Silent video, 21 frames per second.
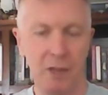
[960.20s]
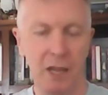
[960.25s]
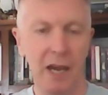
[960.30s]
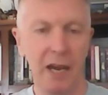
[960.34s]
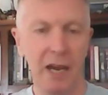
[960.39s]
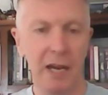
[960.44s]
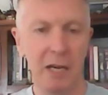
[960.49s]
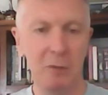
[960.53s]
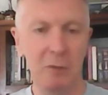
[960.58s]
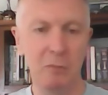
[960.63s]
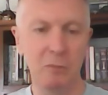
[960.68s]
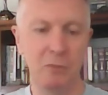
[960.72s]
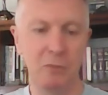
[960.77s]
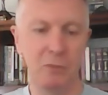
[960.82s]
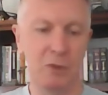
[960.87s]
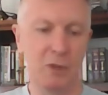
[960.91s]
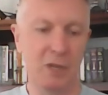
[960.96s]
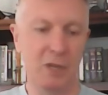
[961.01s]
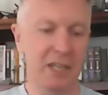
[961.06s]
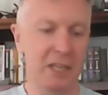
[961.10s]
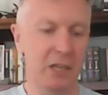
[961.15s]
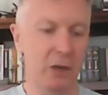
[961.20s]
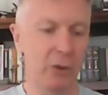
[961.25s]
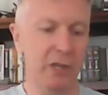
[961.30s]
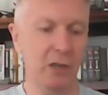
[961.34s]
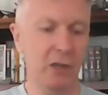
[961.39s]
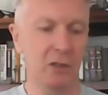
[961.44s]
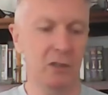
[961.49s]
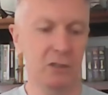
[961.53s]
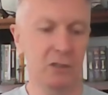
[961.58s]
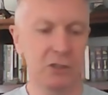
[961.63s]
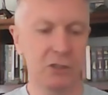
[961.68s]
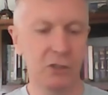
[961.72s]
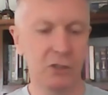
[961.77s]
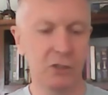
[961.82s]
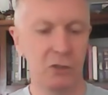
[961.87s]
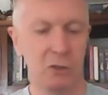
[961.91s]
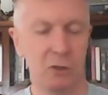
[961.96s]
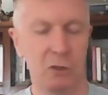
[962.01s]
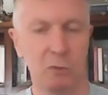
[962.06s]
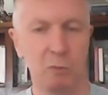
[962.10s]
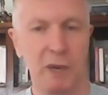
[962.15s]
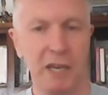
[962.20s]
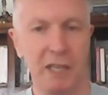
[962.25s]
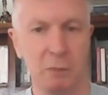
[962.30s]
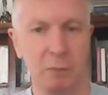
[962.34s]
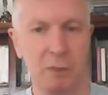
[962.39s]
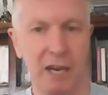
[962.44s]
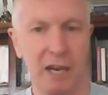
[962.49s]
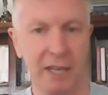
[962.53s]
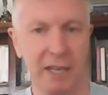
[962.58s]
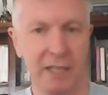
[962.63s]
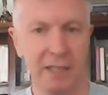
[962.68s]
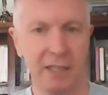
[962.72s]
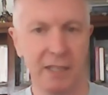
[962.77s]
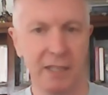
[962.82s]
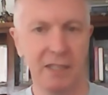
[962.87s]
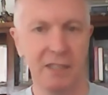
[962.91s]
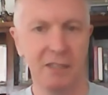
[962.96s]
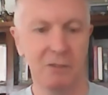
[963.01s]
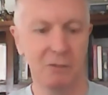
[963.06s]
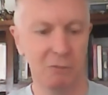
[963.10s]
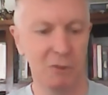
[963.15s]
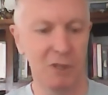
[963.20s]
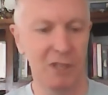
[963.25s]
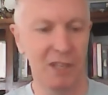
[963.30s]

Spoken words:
going on to mass marketing and